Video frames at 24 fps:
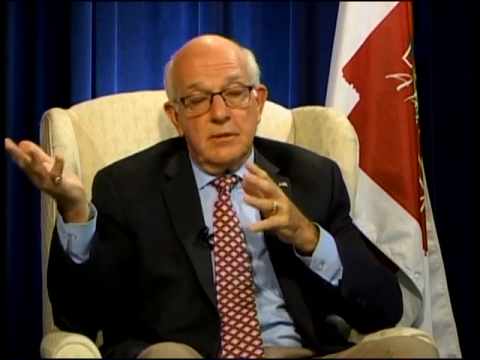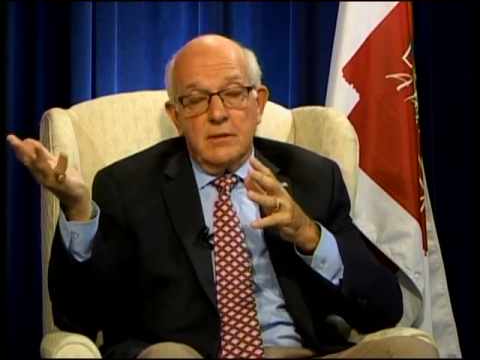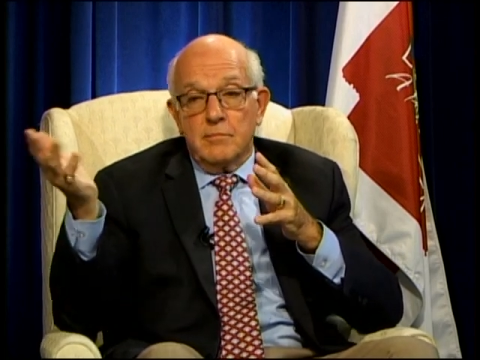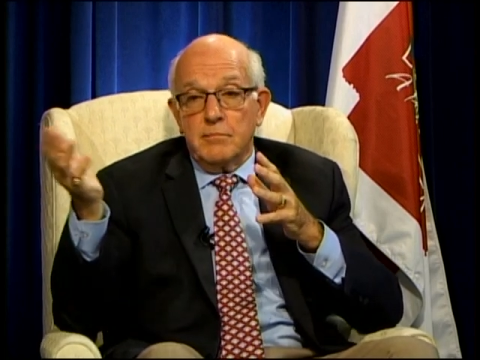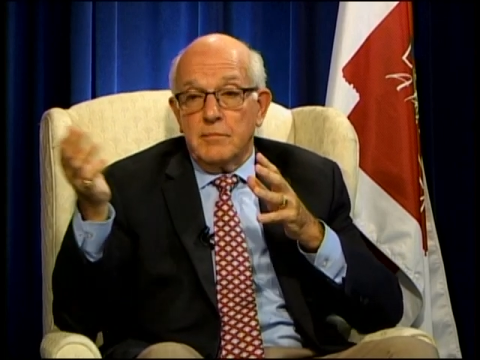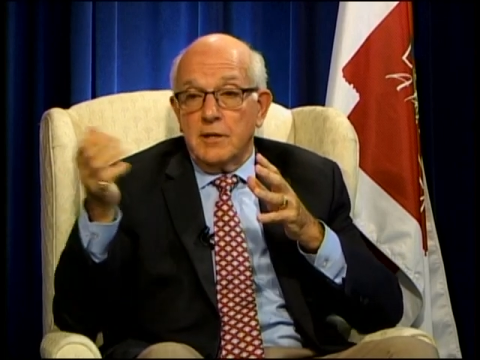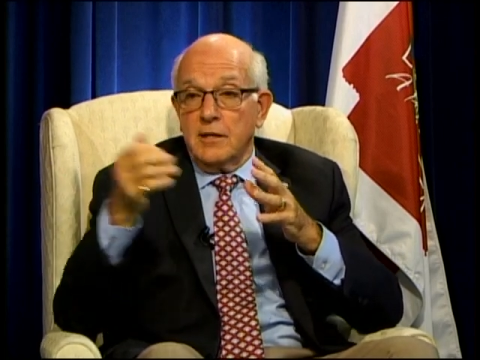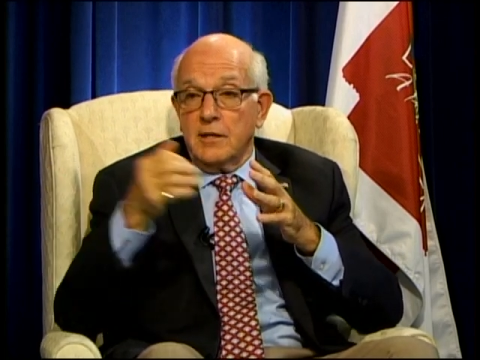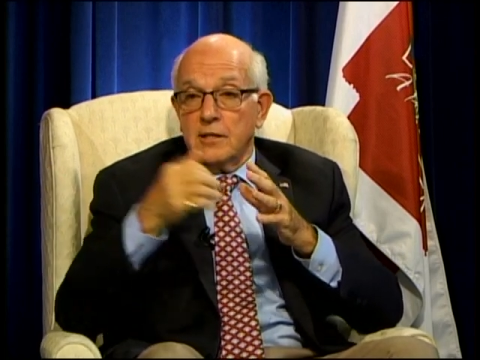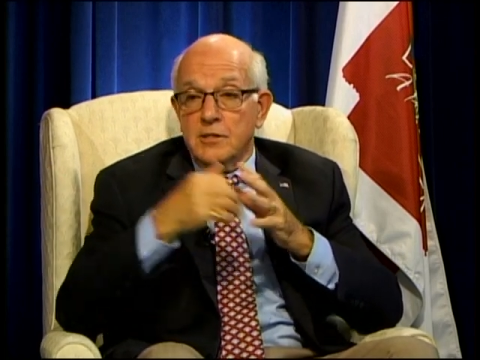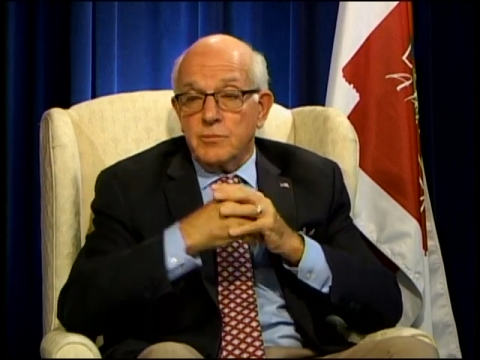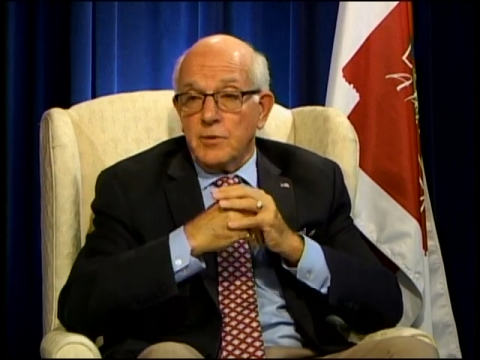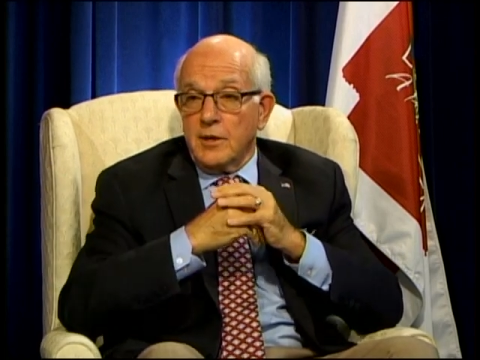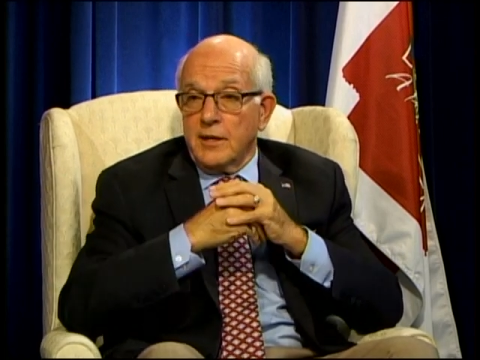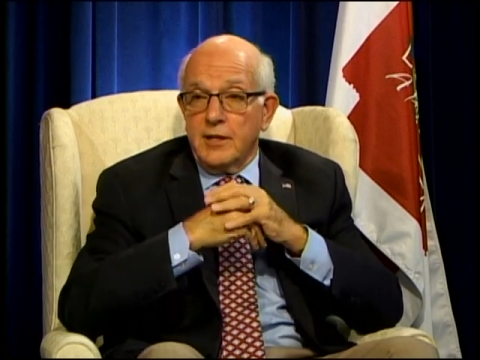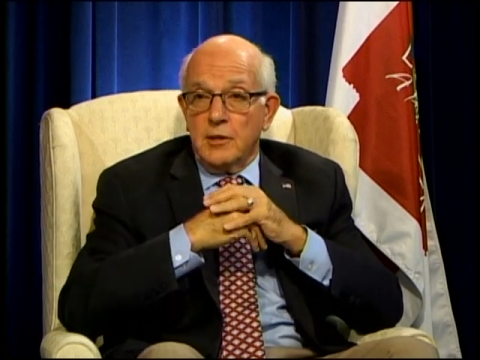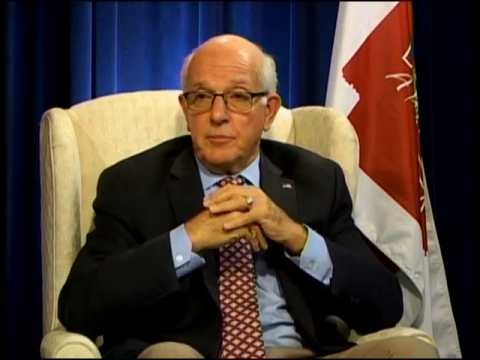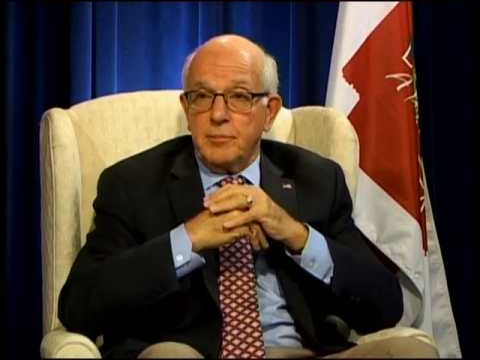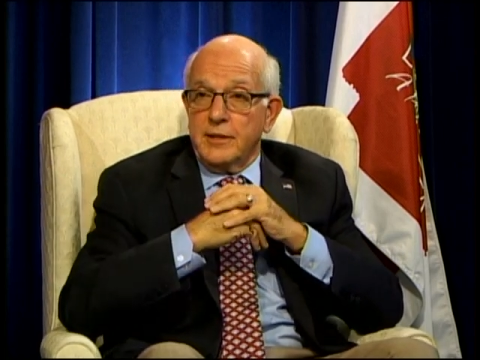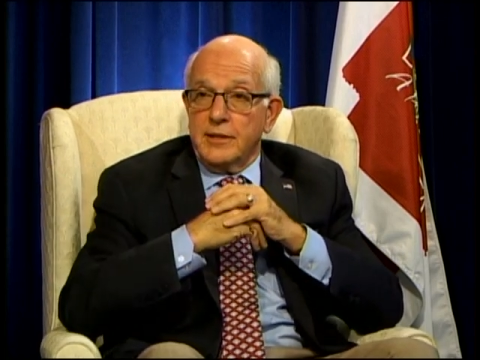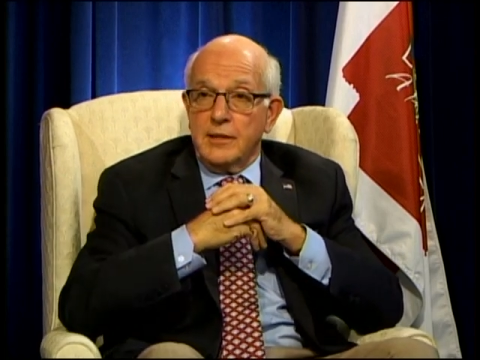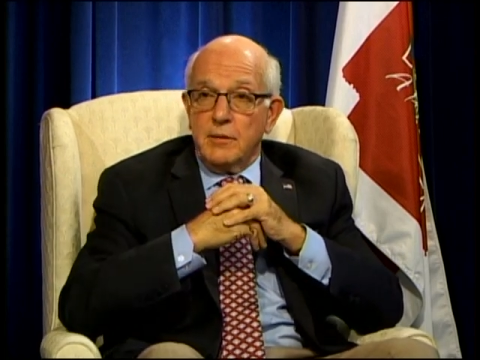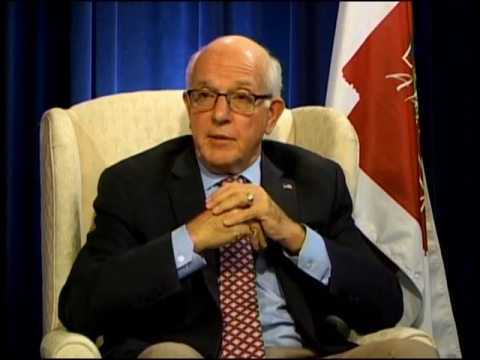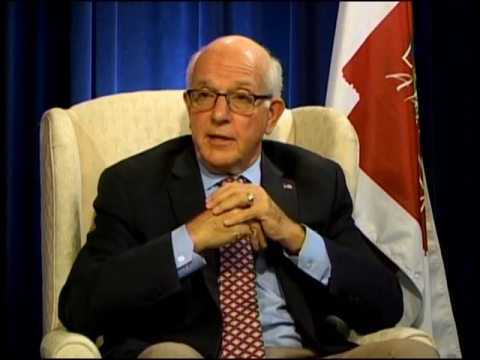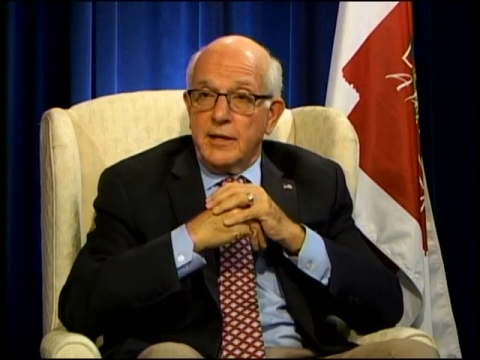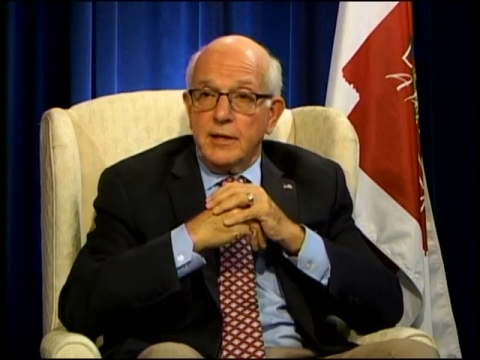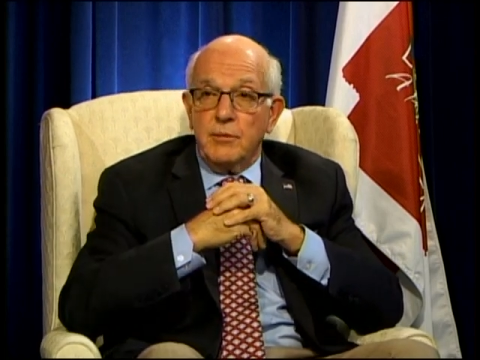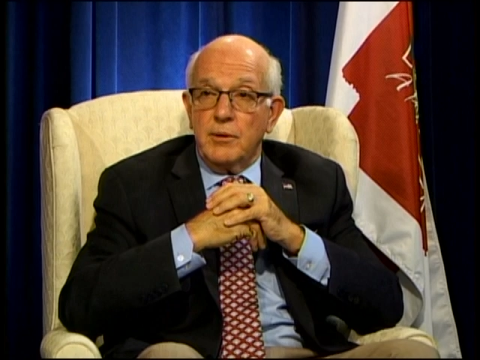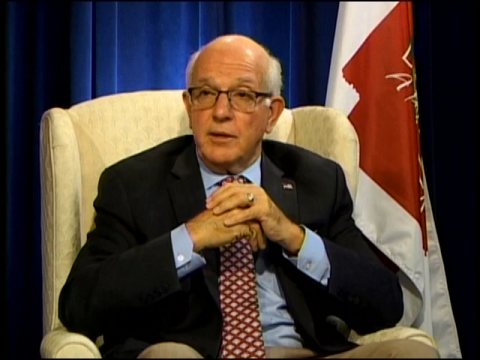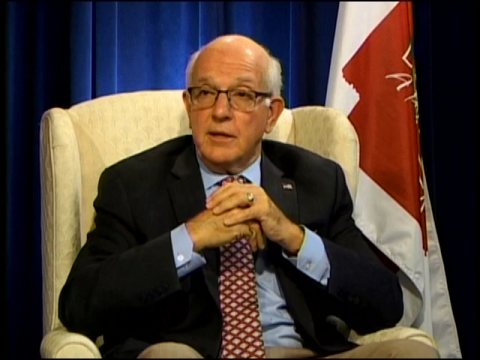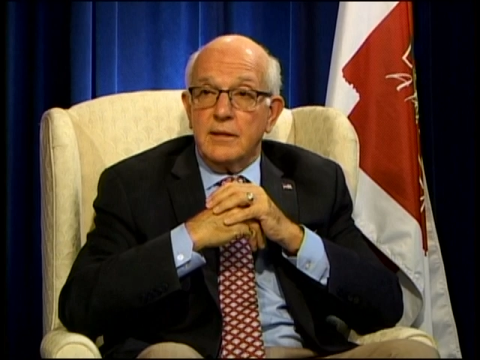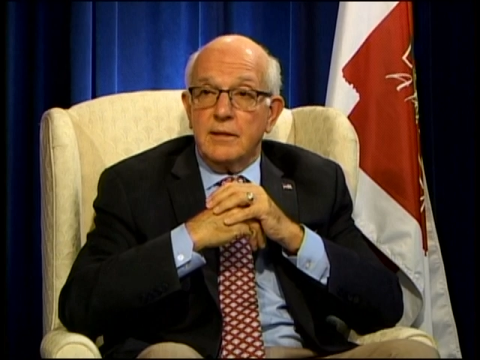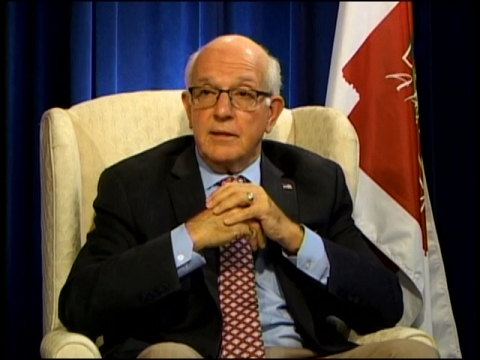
Because we're helping them anyway.